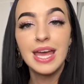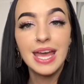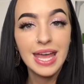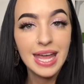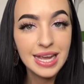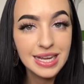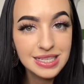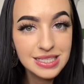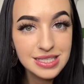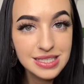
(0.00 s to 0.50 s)

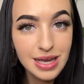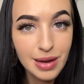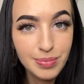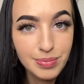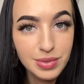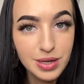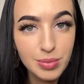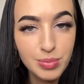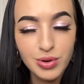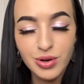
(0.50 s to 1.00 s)

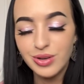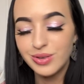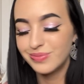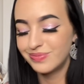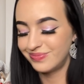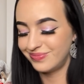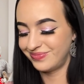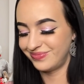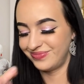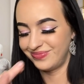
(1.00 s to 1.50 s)
acceptable.
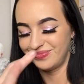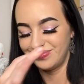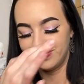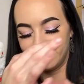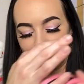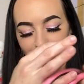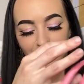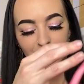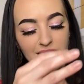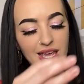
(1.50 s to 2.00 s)

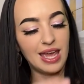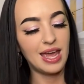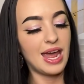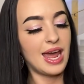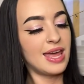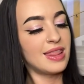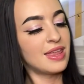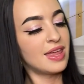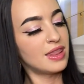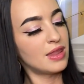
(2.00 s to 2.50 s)

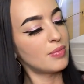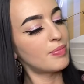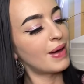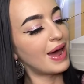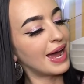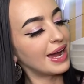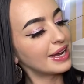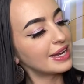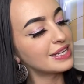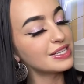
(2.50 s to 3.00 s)
And then the
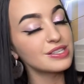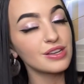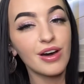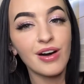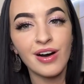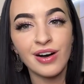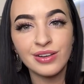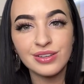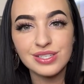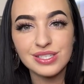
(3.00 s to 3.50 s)
back is
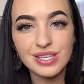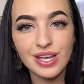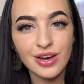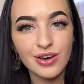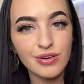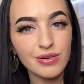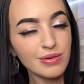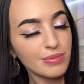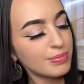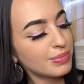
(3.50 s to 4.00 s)

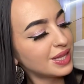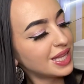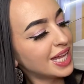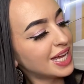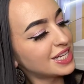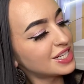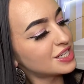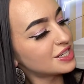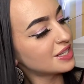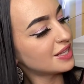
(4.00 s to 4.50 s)
also
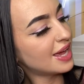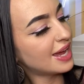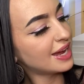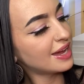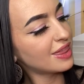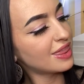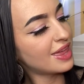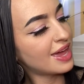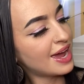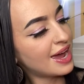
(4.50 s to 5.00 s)
plush
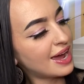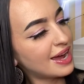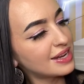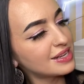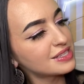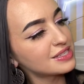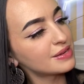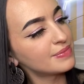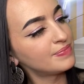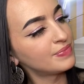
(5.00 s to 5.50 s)
like
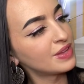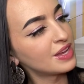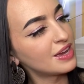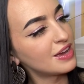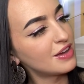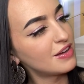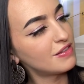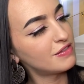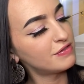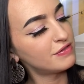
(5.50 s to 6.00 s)
that.
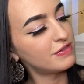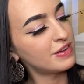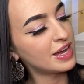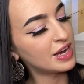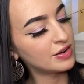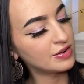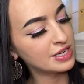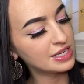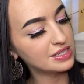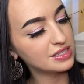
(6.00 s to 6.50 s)

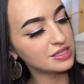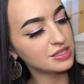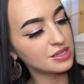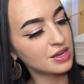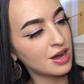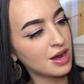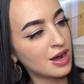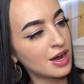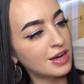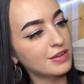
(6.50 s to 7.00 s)
Very
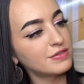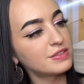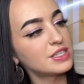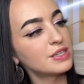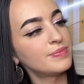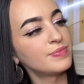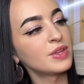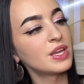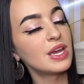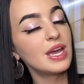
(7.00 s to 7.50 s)
soft.
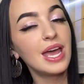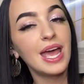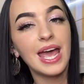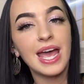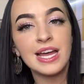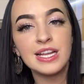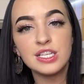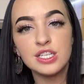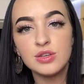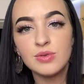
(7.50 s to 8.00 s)

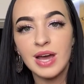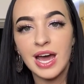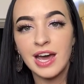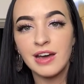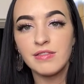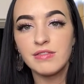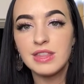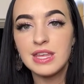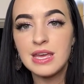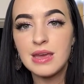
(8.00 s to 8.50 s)
And you
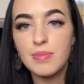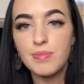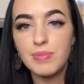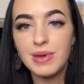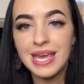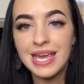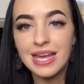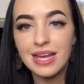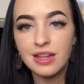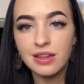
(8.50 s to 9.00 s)
have the
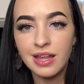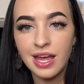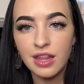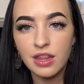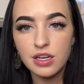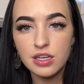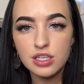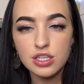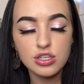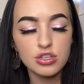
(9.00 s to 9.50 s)
pink
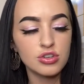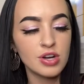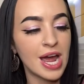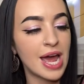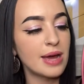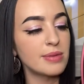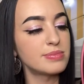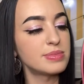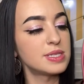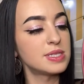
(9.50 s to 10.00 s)
leather
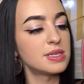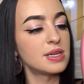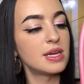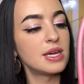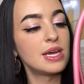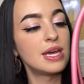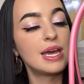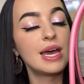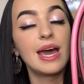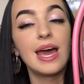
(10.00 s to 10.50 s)
straps
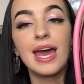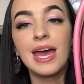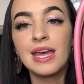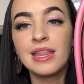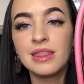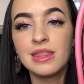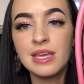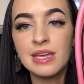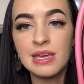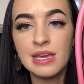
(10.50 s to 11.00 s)

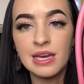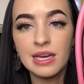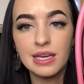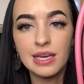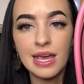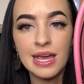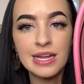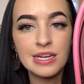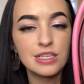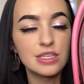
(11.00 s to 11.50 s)
and the
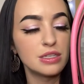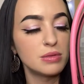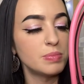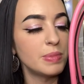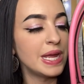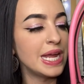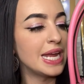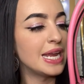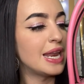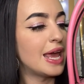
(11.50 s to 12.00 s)
Kate
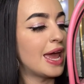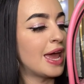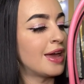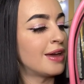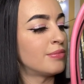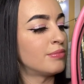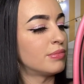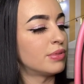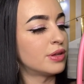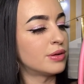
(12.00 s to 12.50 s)
Spade
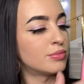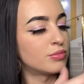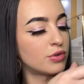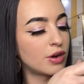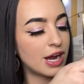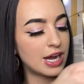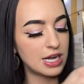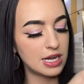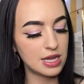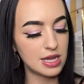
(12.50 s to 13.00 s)
emblem
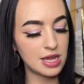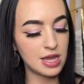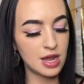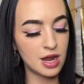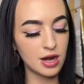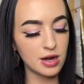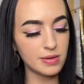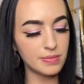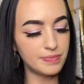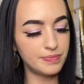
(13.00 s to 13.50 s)
right
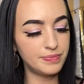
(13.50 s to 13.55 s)
here.